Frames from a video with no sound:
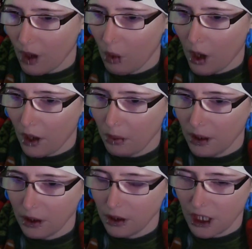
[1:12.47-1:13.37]
Water
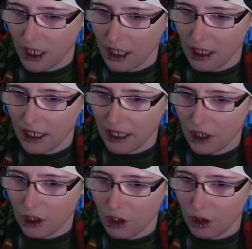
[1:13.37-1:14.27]
pollution
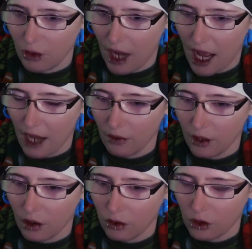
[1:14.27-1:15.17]
linked to
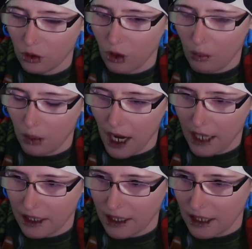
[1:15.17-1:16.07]
agricultural
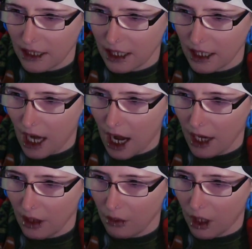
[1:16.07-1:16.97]
practices in
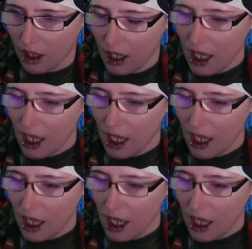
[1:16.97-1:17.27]
Iowa.